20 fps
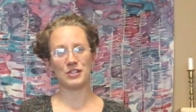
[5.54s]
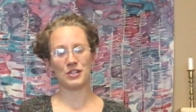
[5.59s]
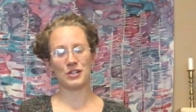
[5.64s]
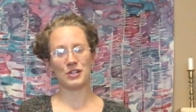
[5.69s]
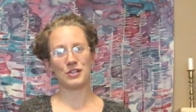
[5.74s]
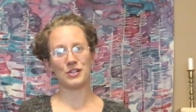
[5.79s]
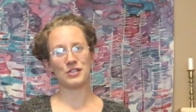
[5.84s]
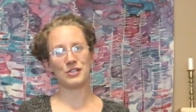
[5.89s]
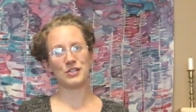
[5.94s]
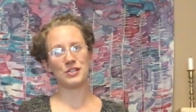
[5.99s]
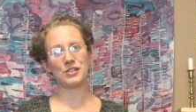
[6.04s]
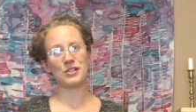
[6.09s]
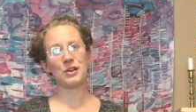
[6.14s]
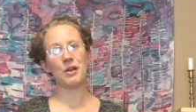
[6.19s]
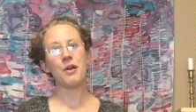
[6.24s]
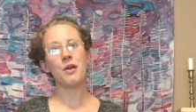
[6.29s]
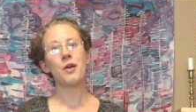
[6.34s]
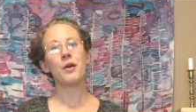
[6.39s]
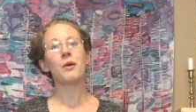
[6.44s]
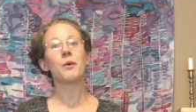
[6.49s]
Church.
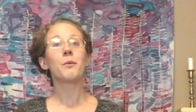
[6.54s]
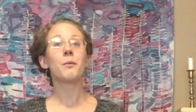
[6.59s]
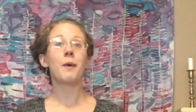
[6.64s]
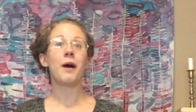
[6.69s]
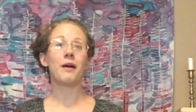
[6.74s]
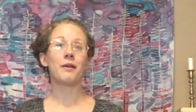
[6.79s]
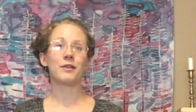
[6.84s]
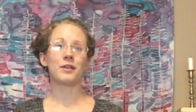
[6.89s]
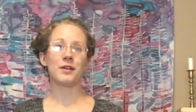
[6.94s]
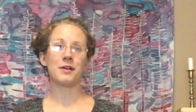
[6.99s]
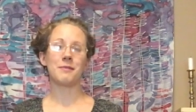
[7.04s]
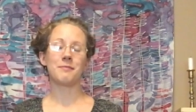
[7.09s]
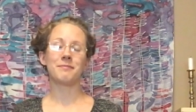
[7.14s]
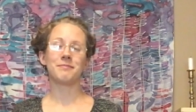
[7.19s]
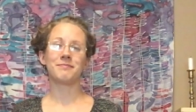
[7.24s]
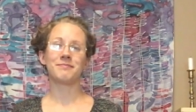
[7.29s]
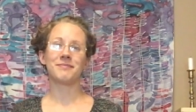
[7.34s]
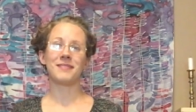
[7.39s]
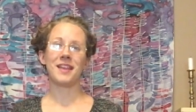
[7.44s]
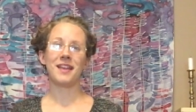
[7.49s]
Welcome